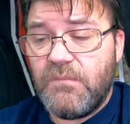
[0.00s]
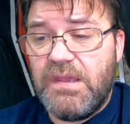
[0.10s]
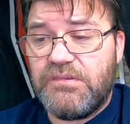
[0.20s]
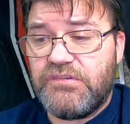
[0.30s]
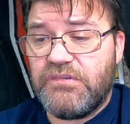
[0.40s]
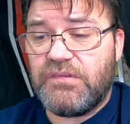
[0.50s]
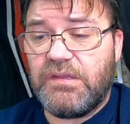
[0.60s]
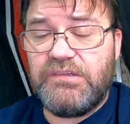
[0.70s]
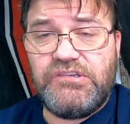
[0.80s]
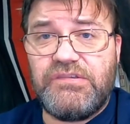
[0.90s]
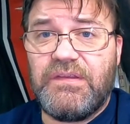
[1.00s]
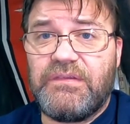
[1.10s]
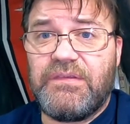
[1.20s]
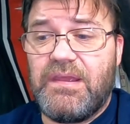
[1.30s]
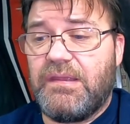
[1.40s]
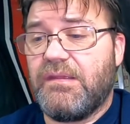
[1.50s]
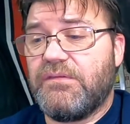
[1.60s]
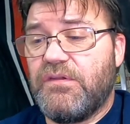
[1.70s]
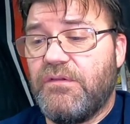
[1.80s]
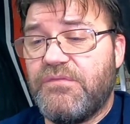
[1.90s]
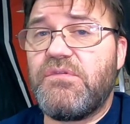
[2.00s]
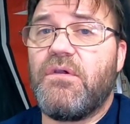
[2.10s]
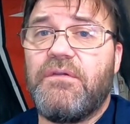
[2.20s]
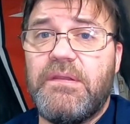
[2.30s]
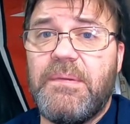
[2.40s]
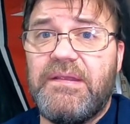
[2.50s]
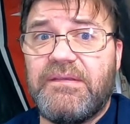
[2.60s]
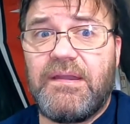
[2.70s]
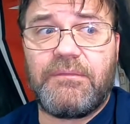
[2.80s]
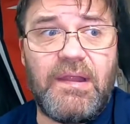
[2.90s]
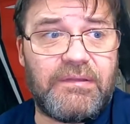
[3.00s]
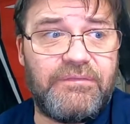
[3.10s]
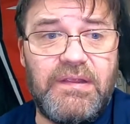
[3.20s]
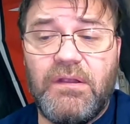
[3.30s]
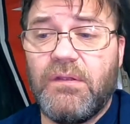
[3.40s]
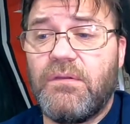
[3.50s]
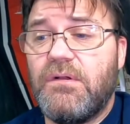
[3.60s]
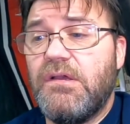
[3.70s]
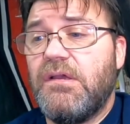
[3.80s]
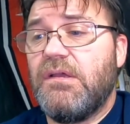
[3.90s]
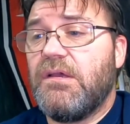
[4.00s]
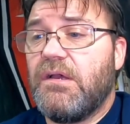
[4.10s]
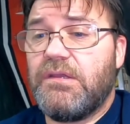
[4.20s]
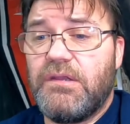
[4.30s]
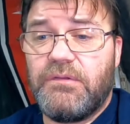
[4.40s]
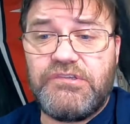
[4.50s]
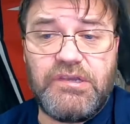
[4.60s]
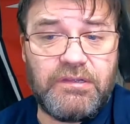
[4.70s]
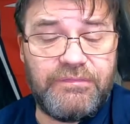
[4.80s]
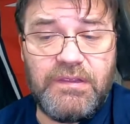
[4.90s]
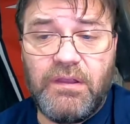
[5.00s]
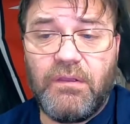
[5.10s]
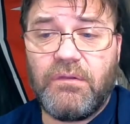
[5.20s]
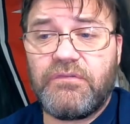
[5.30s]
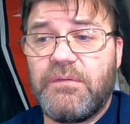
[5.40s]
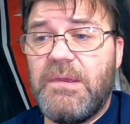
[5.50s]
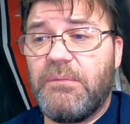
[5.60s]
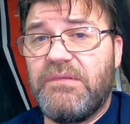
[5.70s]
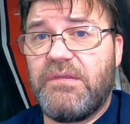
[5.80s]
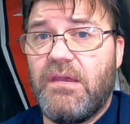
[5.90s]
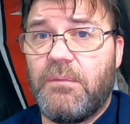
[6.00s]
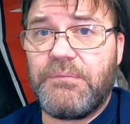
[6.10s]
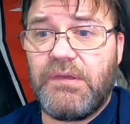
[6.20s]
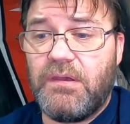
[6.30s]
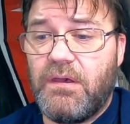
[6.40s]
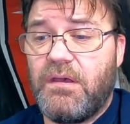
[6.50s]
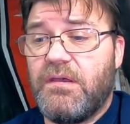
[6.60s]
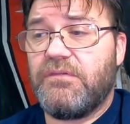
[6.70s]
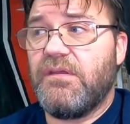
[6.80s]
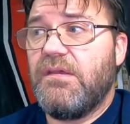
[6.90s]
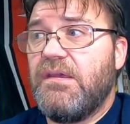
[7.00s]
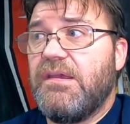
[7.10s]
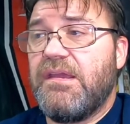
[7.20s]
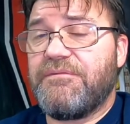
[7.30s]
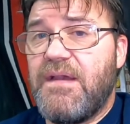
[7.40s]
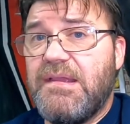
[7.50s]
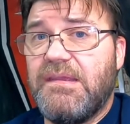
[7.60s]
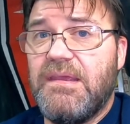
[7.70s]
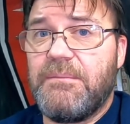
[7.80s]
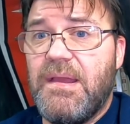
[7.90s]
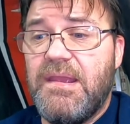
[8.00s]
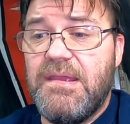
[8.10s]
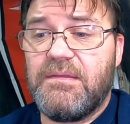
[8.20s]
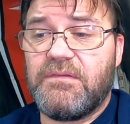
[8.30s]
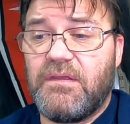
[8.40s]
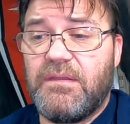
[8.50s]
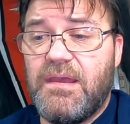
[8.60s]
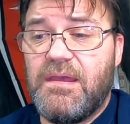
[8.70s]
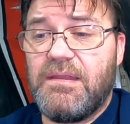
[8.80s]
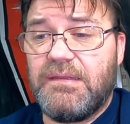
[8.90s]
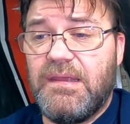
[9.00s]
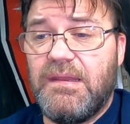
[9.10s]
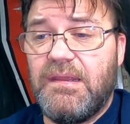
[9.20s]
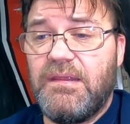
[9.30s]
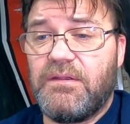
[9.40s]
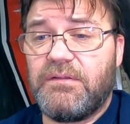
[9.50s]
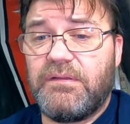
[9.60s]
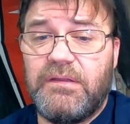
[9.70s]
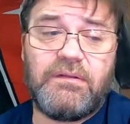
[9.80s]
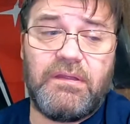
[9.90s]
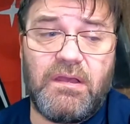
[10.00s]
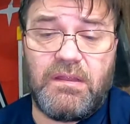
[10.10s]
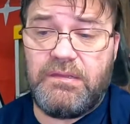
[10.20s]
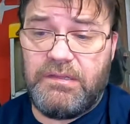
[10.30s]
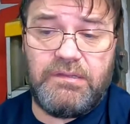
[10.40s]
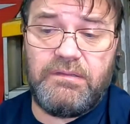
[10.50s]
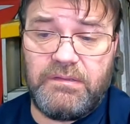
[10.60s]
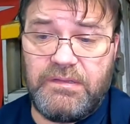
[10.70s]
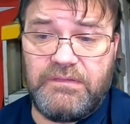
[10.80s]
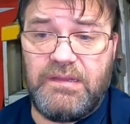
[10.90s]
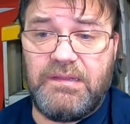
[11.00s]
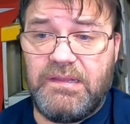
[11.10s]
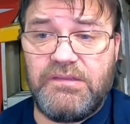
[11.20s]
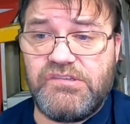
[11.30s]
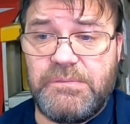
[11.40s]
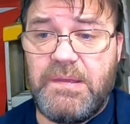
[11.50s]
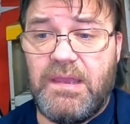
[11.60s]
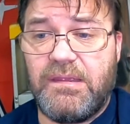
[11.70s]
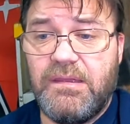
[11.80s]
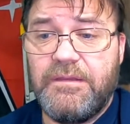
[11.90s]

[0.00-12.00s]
It's just a logistics thing. So if you know anybody that's got a wrecked Fiero, you know, a junk Fiero, somebody wants to help the cause, if I could get my hands on that and get it here, literally all I did is need the engine bay,